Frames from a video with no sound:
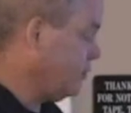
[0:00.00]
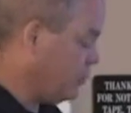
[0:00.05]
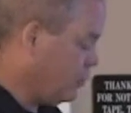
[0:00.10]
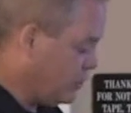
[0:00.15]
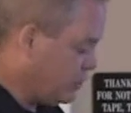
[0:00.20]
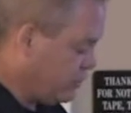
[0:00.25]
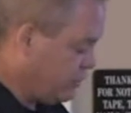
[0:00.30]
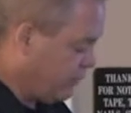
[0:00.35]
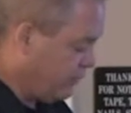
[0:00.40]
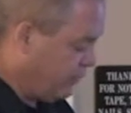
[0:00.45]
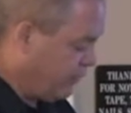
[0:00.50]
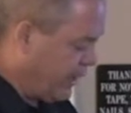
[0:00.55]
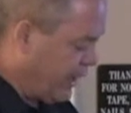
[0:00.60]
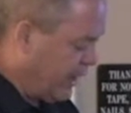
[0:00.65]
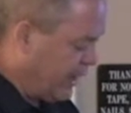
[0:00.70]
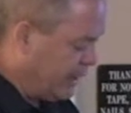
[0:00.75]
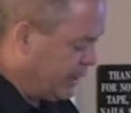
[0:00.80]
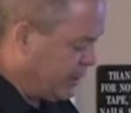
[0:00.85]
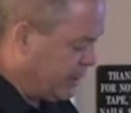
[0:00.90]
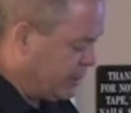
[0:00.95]
What you'll
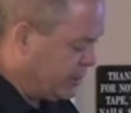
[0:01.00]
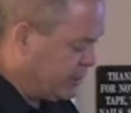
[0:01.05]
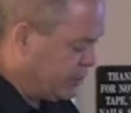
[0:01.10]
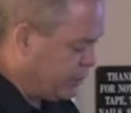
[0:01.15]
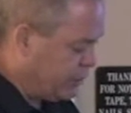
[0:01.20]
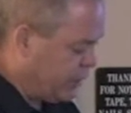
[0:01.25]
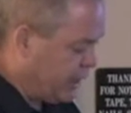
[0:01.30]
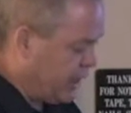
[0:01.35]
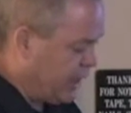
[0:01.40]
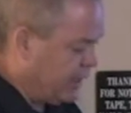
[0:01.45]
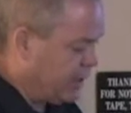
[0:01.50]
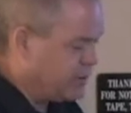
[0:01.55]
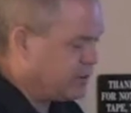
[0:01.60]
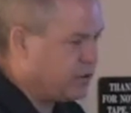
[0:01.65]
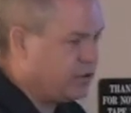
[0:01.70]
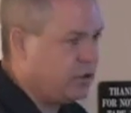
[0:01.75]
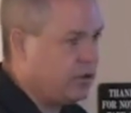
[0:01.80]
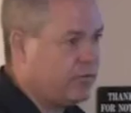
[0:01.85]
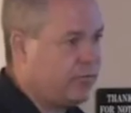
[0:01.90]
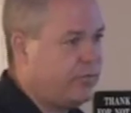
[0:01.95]
find is your hands
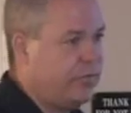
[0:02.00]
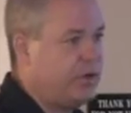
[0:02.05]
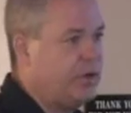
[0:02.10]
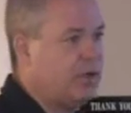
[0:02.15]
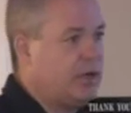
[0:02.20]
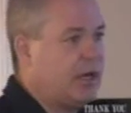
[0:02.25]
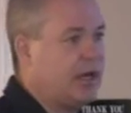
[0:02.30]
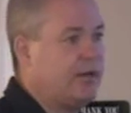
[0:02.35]
and your feet